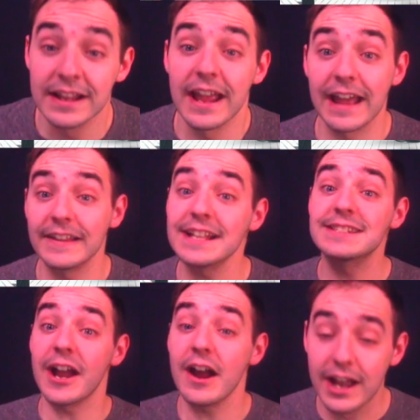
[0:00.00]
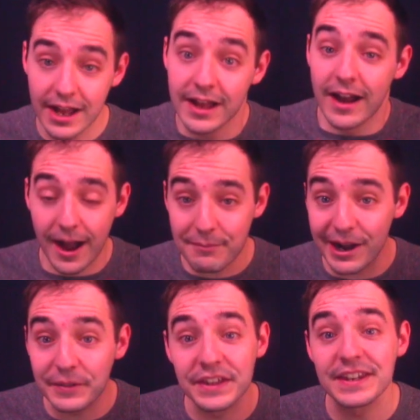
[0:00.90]
And let's talk
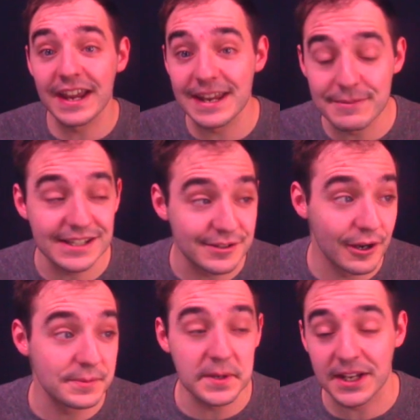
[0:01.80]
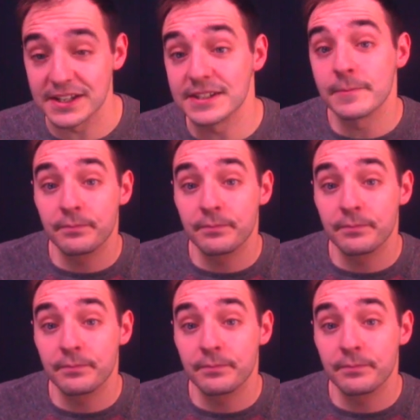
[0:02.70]
about the dynamic duos because